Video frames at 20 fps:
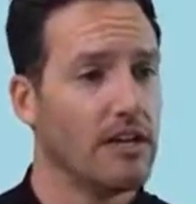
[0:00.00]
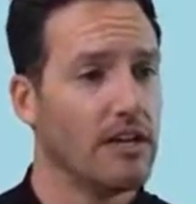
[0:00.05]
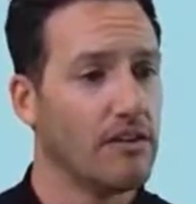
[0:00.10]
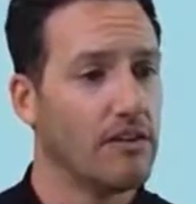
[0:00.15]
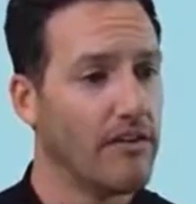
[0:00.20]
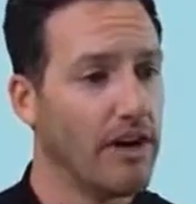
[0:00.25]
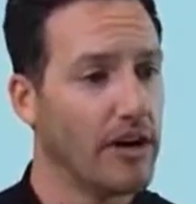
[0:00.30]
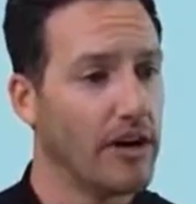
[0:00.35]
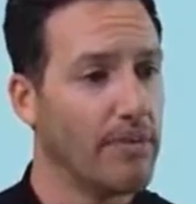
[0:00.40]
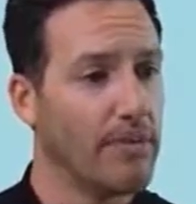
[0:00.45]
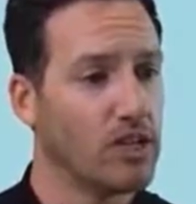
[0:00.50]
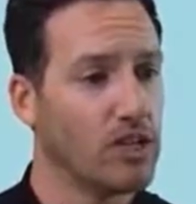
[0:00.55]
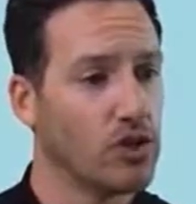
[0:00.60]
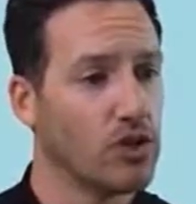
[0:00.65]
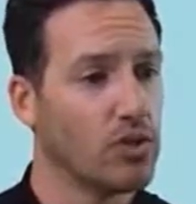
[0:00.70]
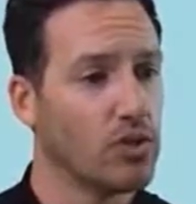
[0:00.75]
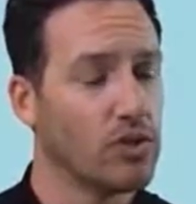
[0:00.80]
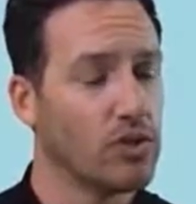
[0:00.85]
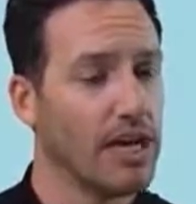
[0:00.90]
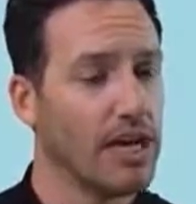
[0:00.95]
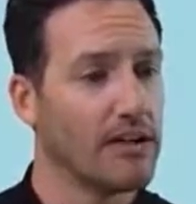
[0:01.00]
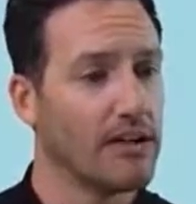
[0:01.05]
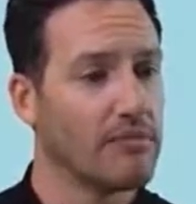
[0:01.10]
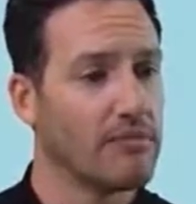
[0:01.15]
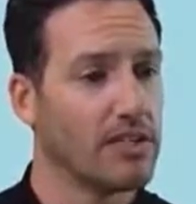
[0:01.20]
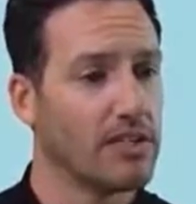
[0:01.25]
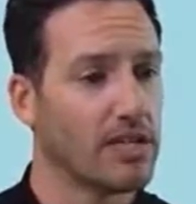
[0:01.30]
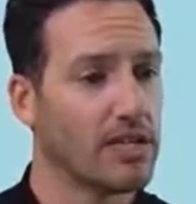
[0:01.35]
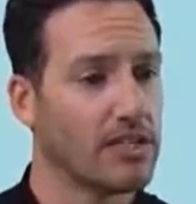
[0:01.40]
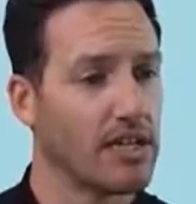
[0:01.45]
divided by 2
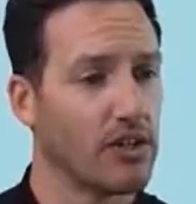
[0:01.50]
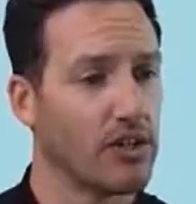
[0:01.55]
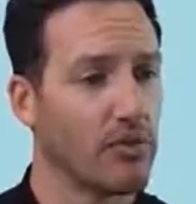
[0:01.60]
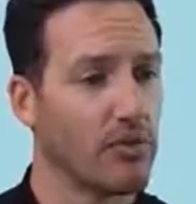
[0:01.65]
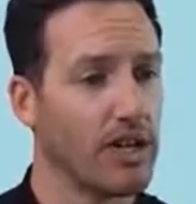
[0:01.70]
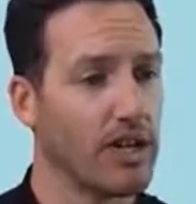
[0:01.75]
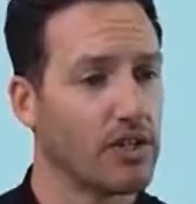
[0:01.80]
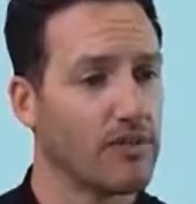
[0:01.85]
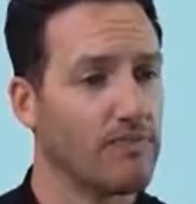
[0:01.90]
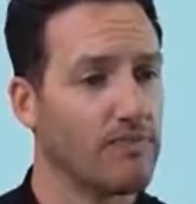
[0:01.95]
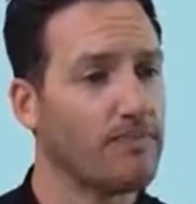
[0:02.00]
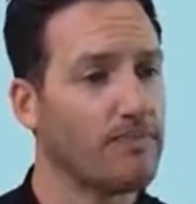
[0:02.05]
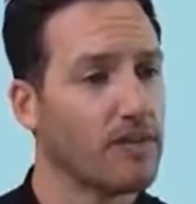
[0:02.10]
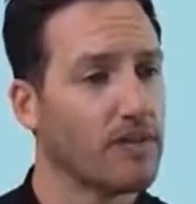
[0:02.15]
times the acceleration.